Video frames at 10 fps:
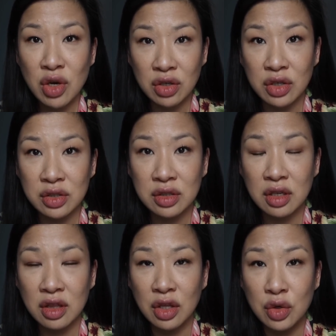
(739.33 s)

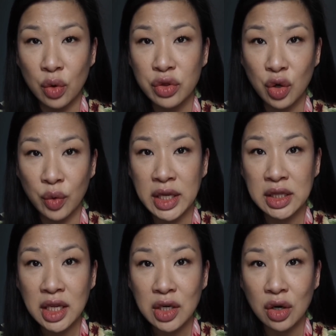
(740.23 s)
Jong-un, the North
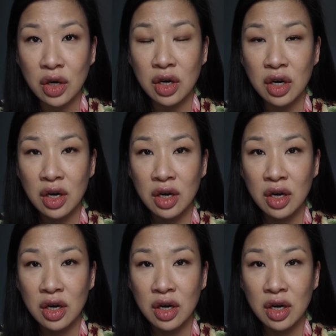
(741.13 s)
Korean leader,